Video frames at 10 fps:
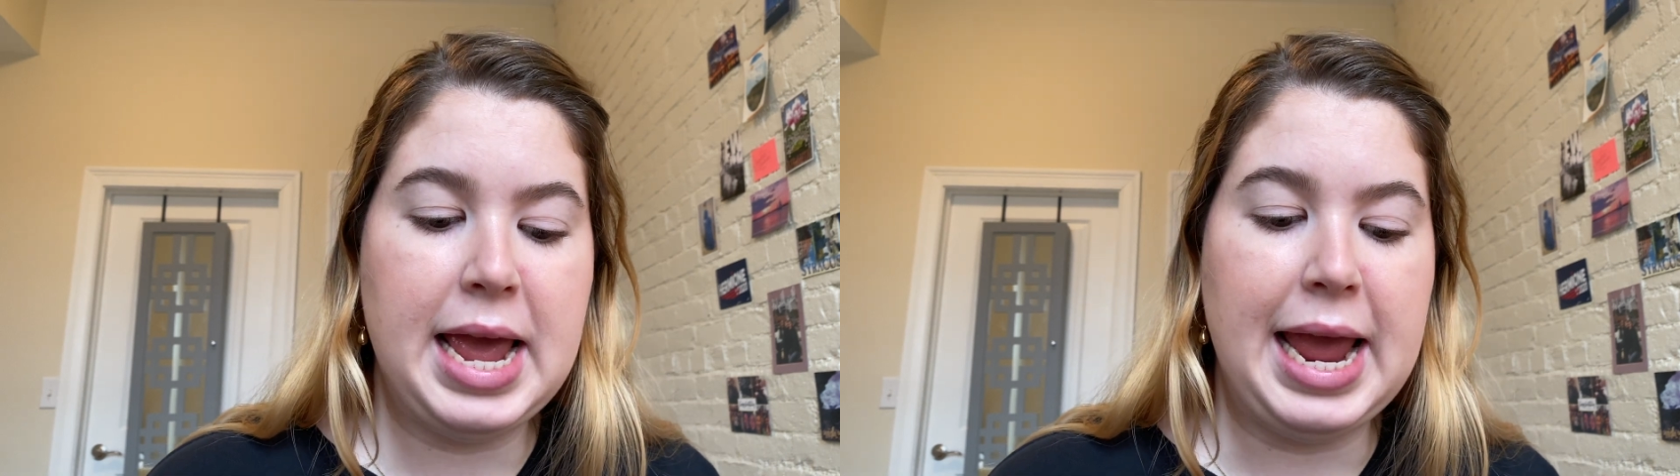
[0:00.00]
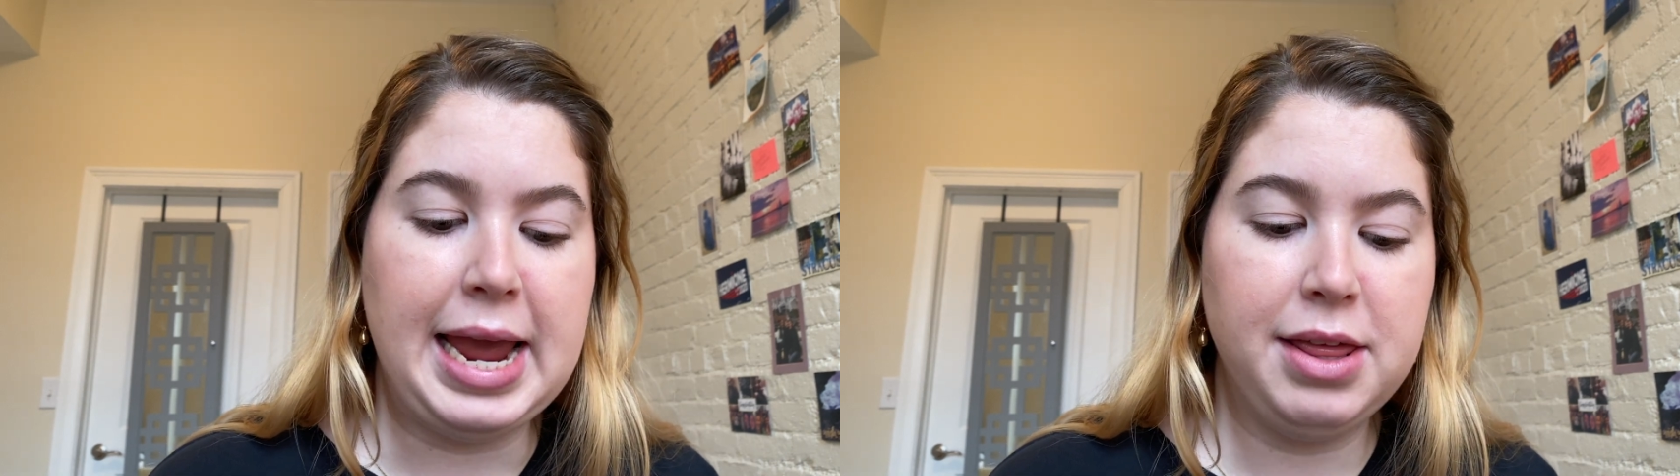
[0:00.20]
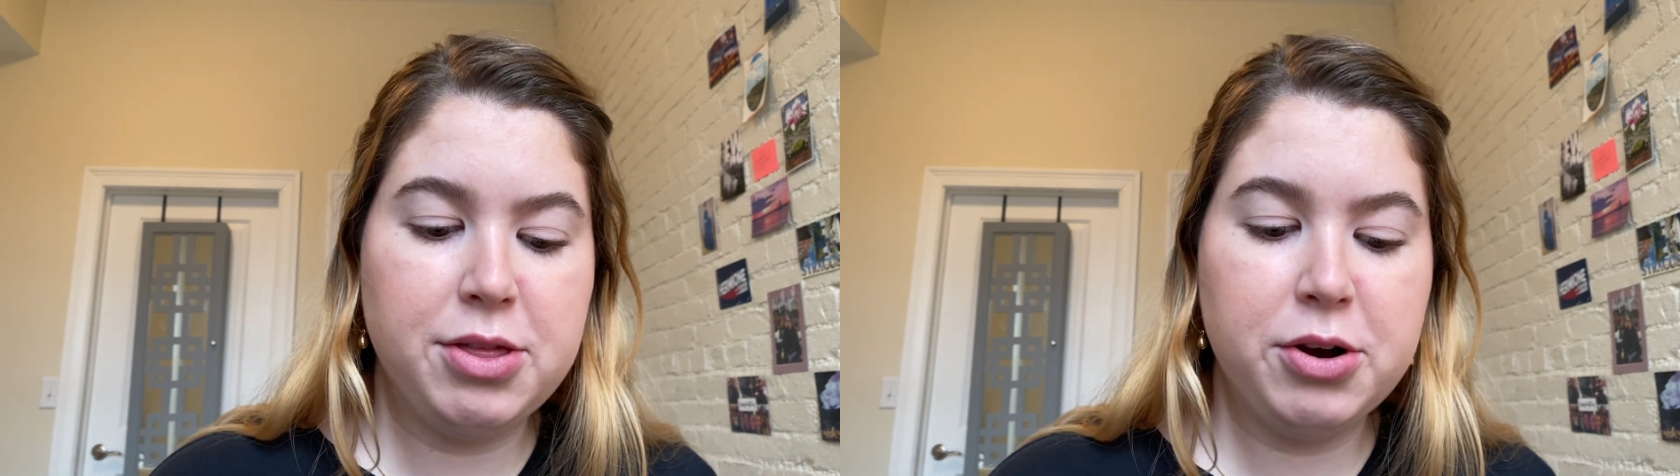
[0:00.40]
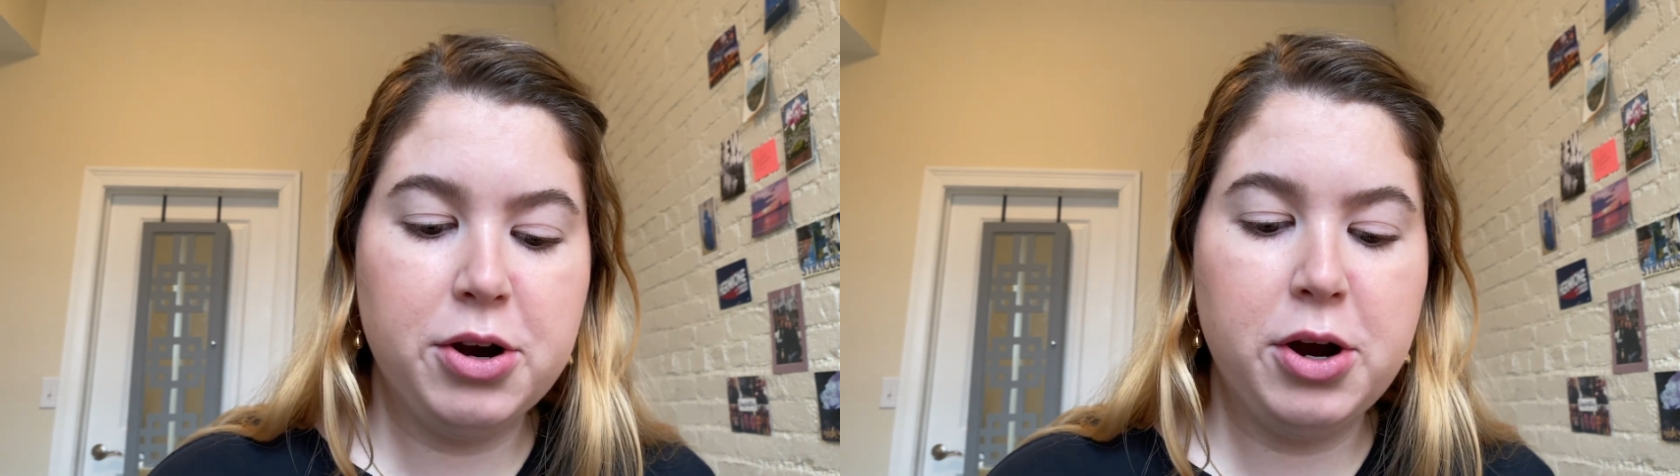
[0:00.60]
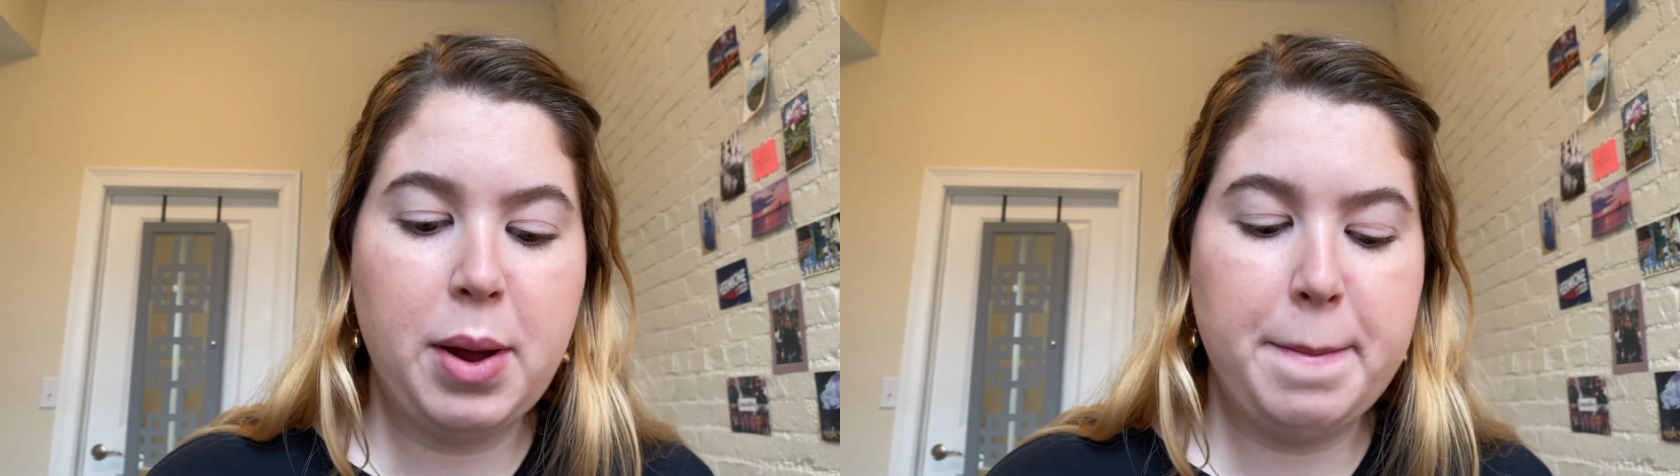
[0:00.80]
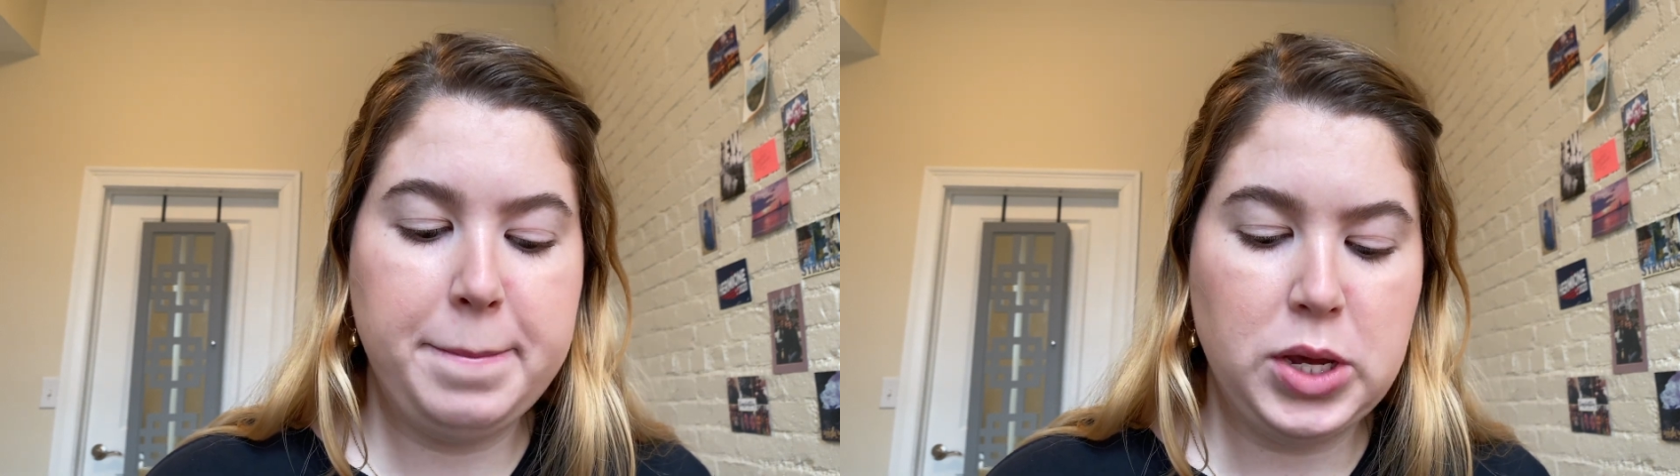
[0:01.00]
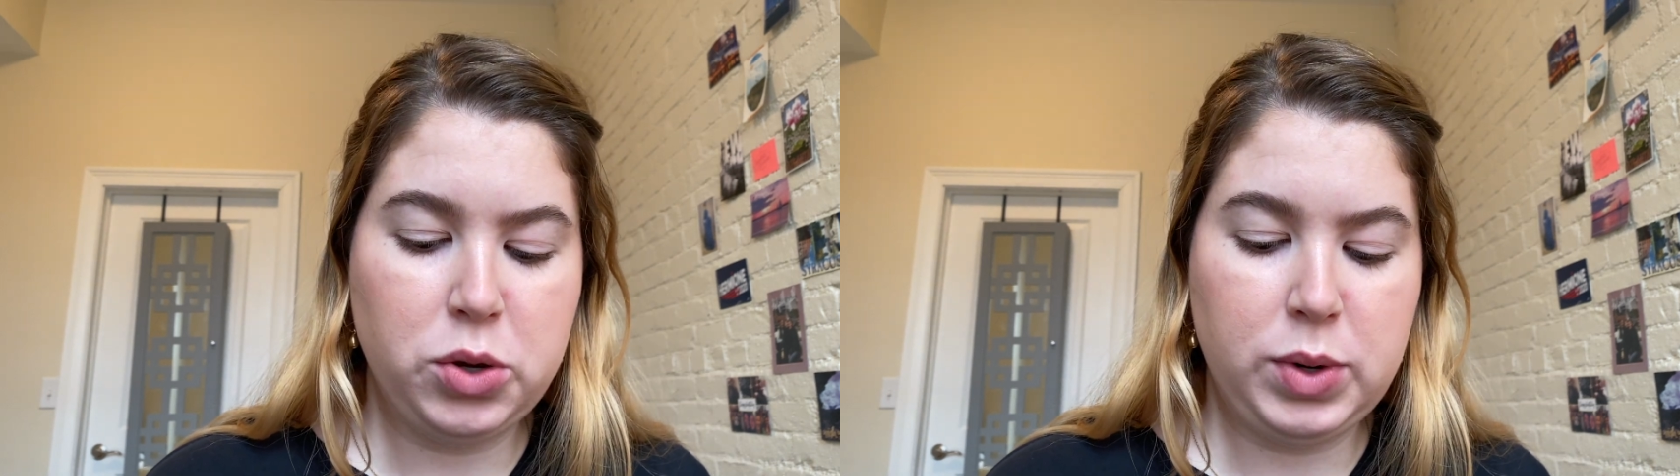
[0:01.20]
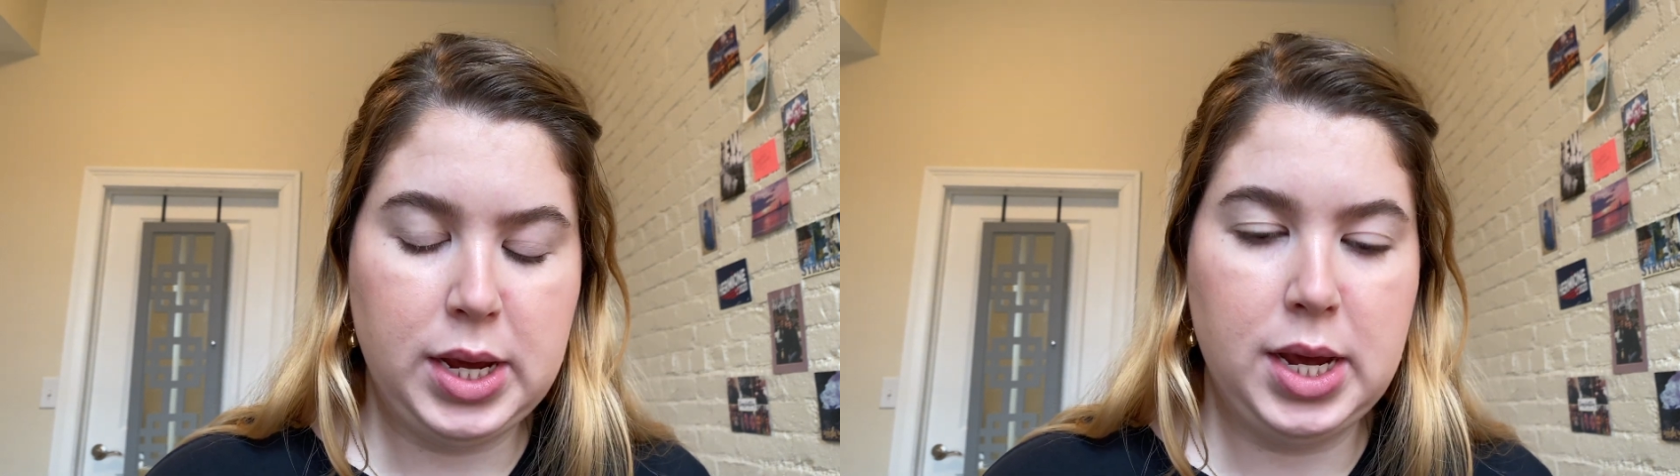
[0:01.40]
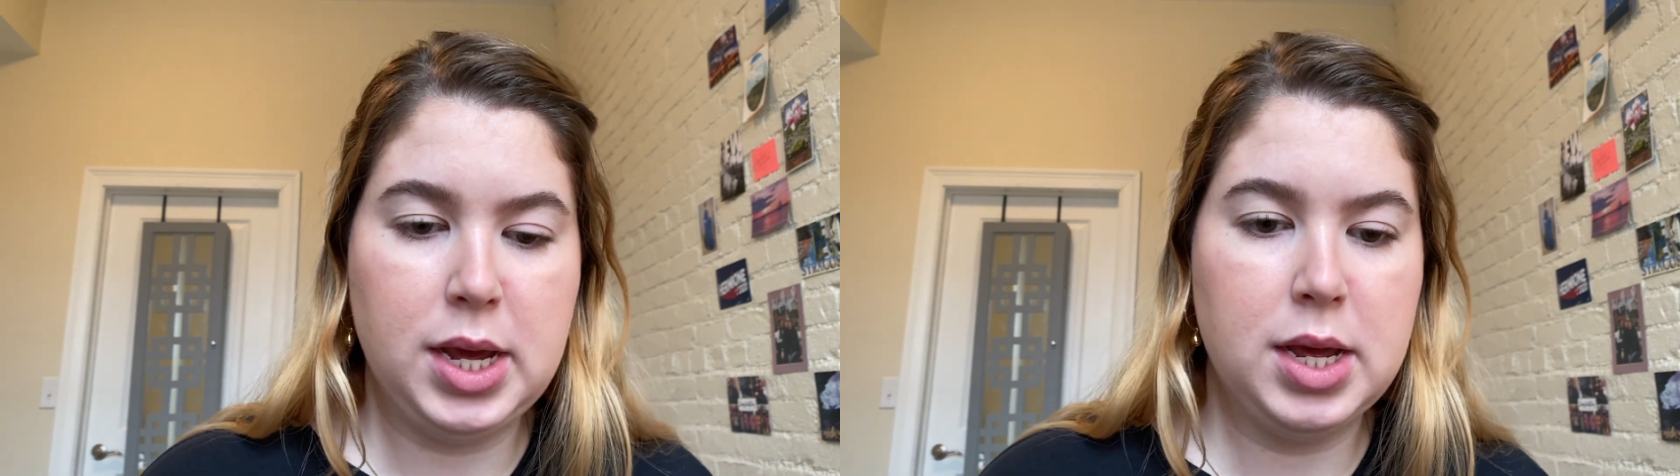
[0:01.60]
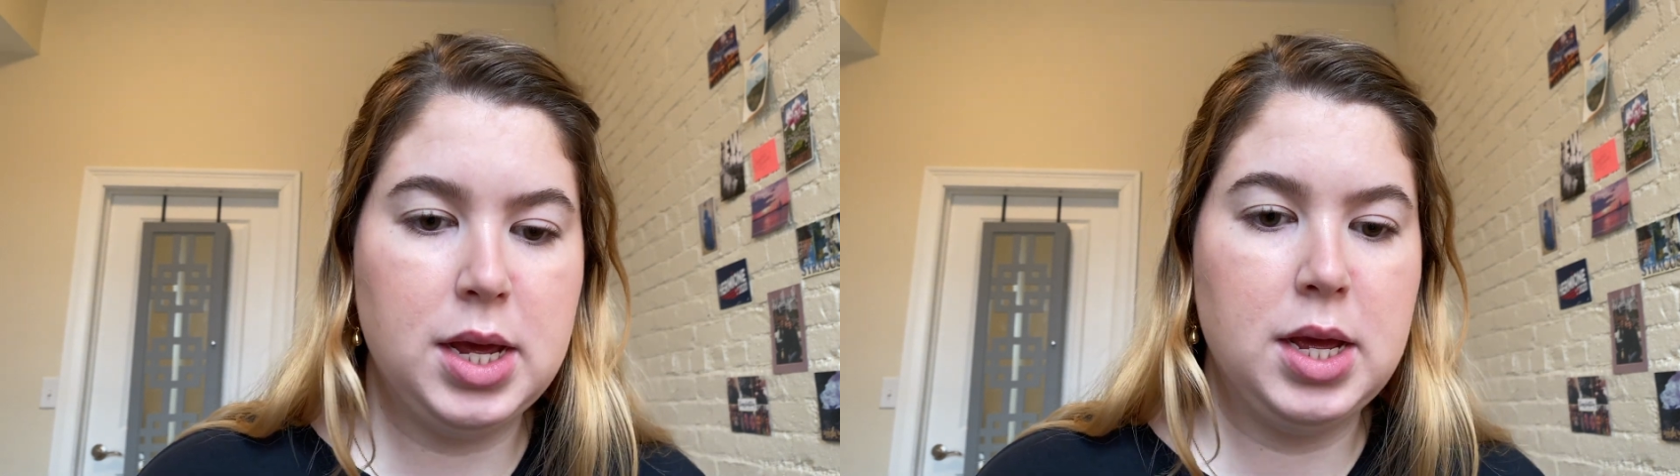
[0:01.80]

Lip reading: Aether Beauty